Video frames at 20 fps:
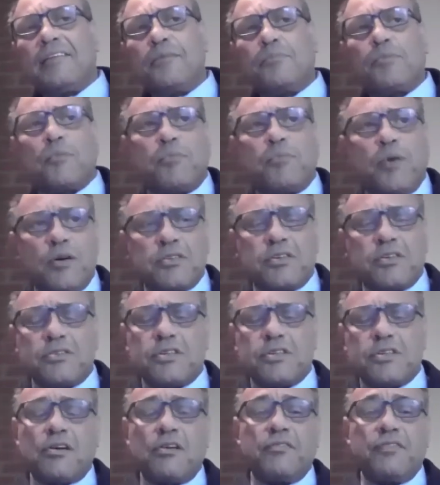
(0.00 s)
proposals
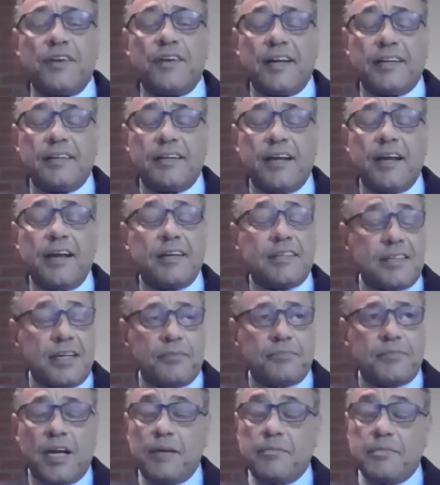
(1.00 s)
are conflicting, and
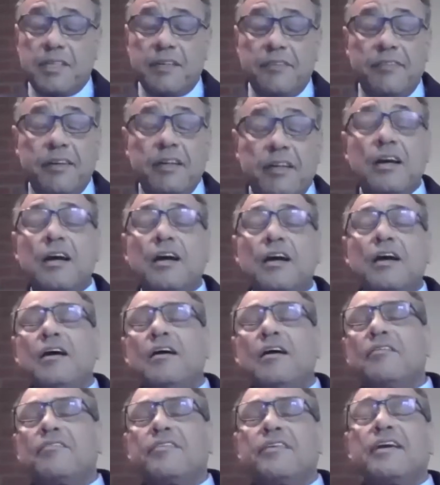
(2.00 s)
sometimes even
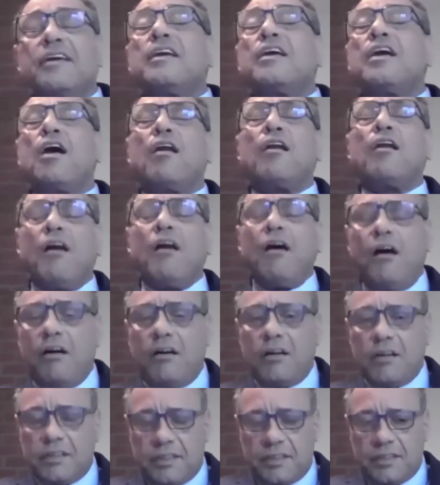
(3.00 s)
the
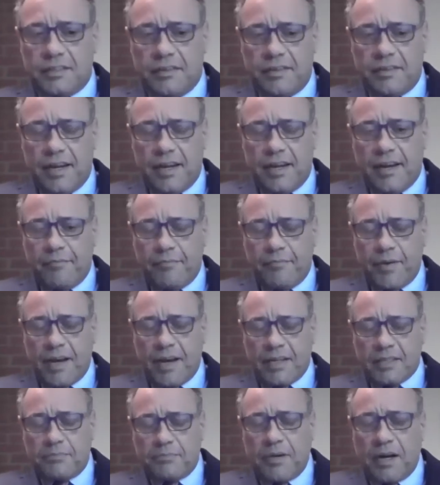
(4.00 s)
laws that have
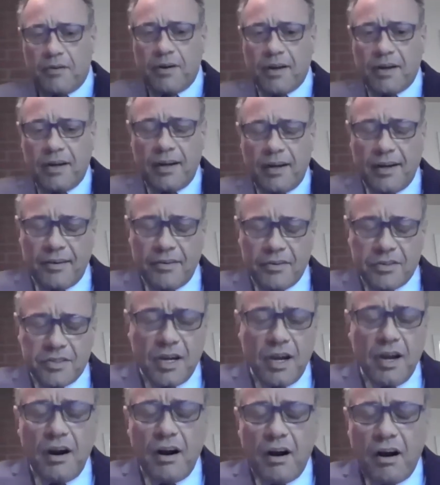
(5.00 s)
passed by regulators
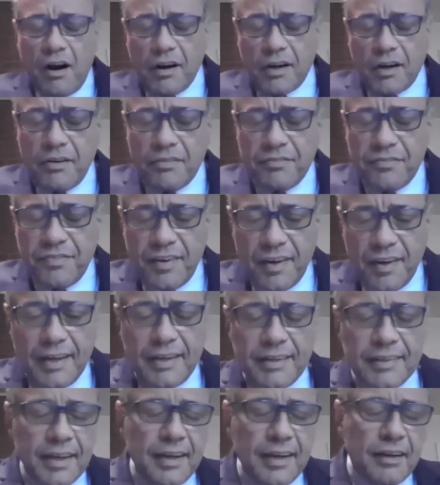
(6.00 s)
are
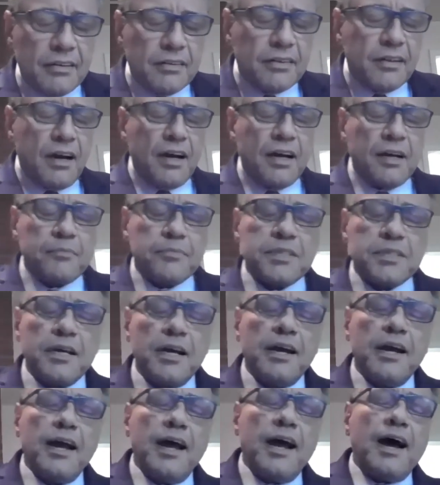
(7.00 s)
conflicting at times
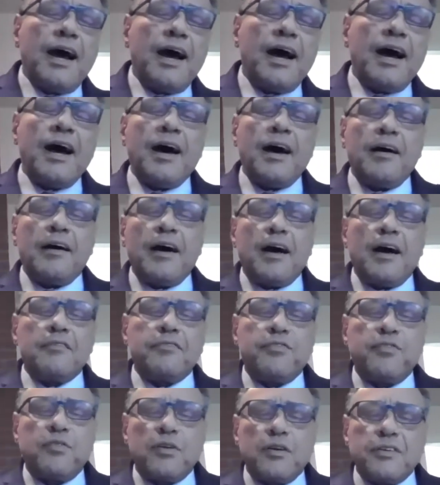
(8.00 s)

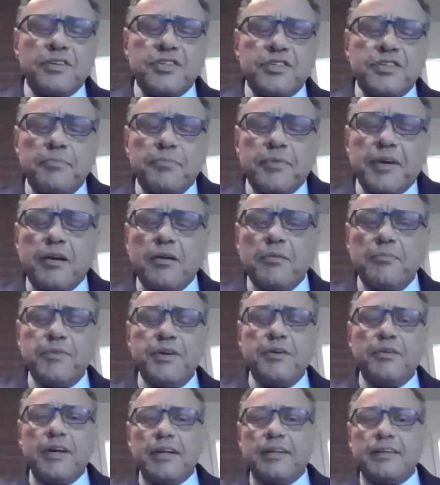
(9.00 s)
for the shipping
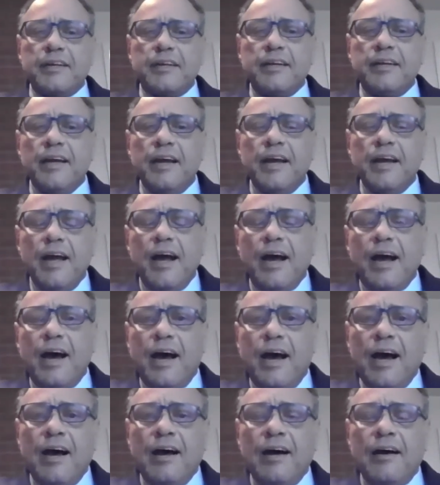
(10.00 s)
community.
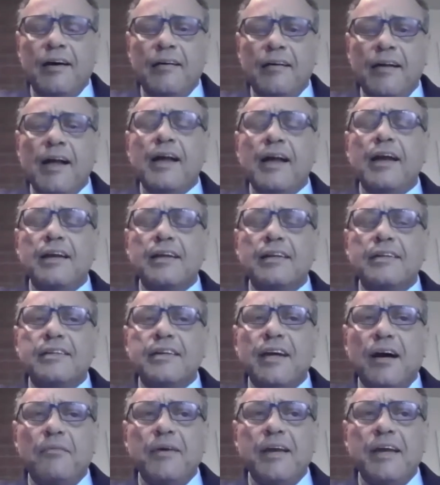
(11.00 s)

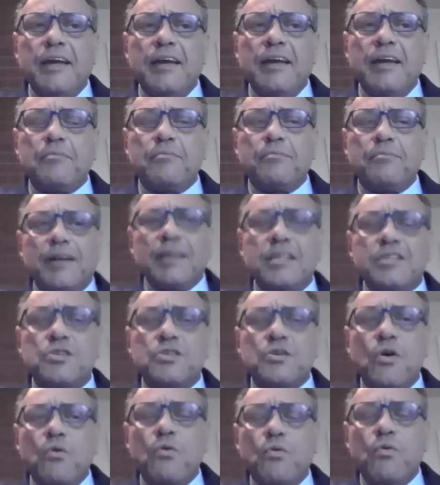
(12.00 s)
Tell me, please,
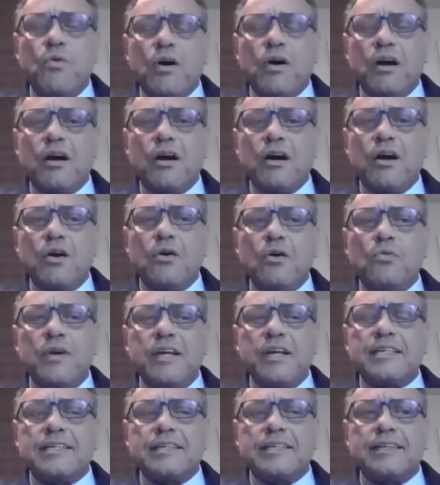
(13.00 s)
where we
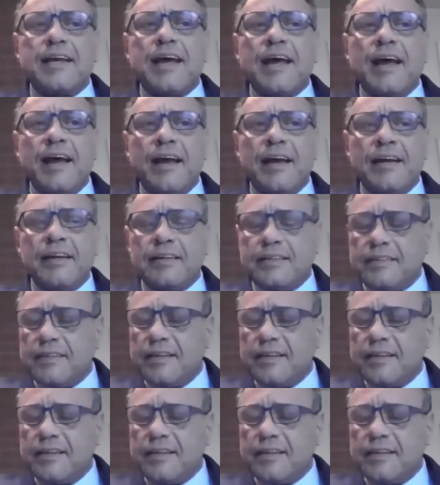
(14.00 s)
stand